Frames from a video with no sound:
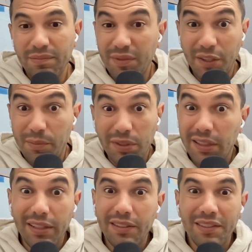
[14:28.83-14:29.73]

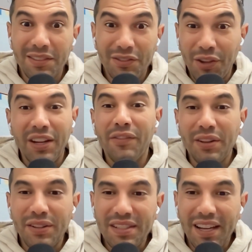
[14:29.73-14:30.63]
completely turning everything
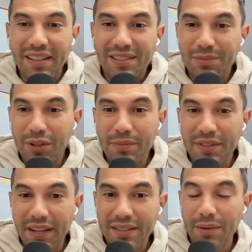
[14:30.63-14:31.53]
on its head. Sometimes the
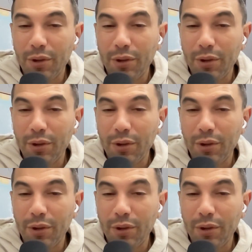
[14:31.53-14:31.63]
next suburb